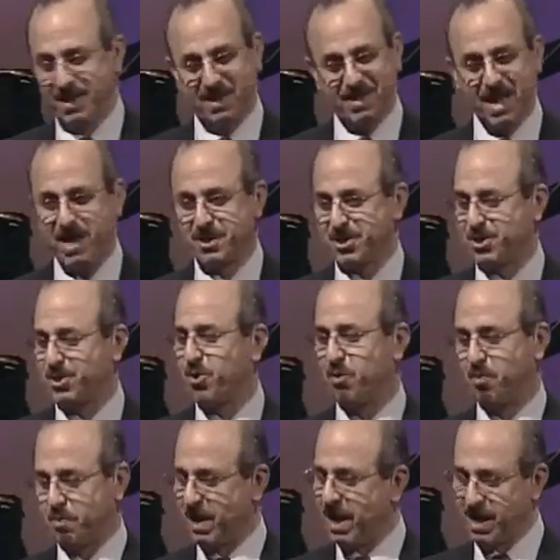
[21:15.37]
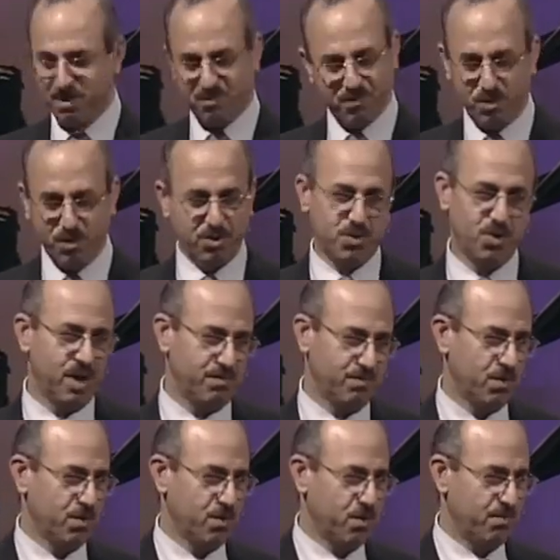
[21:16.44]
that's so pain for you and
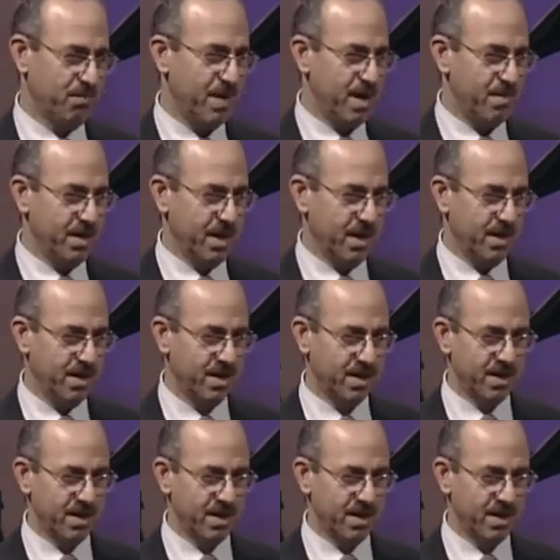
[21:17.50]
for your family.